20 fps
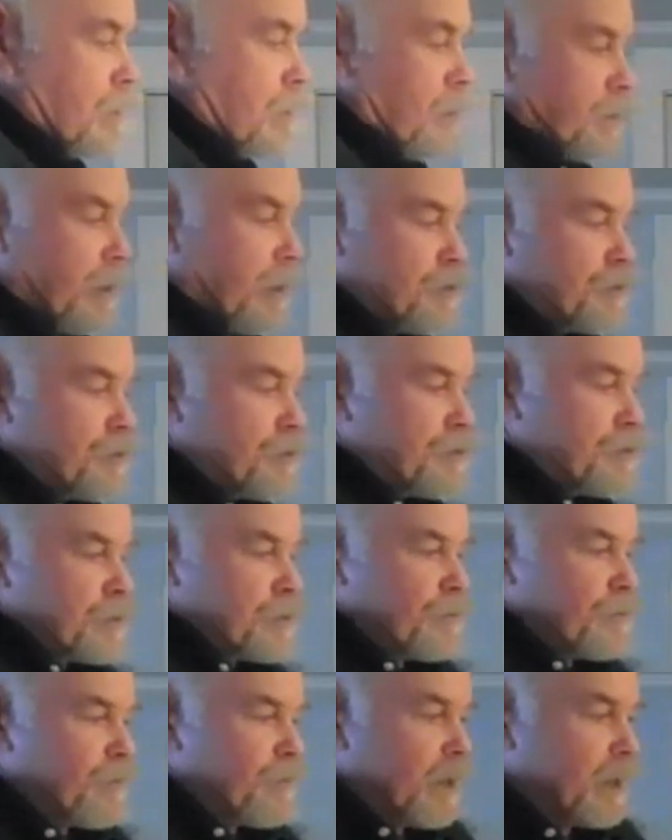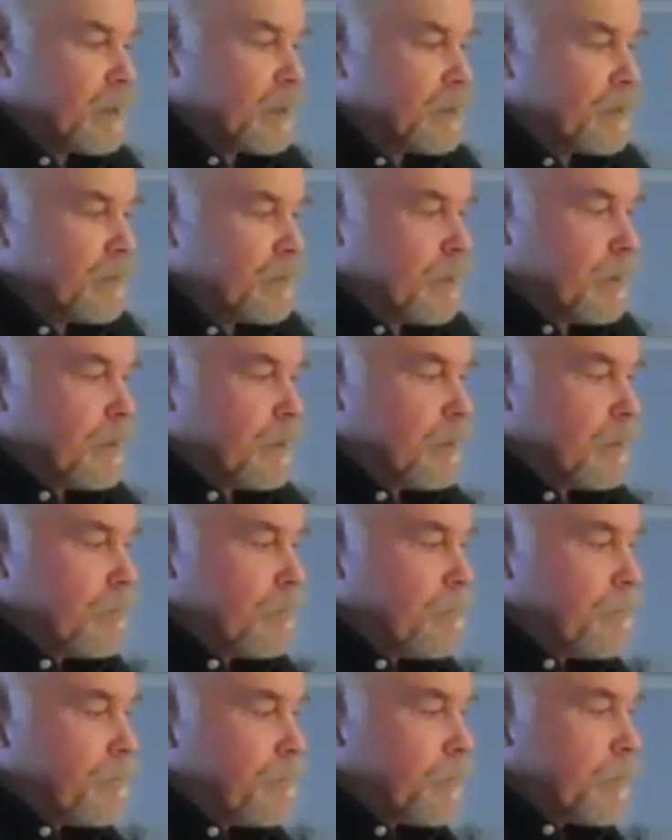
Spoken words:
acknowledges the fact that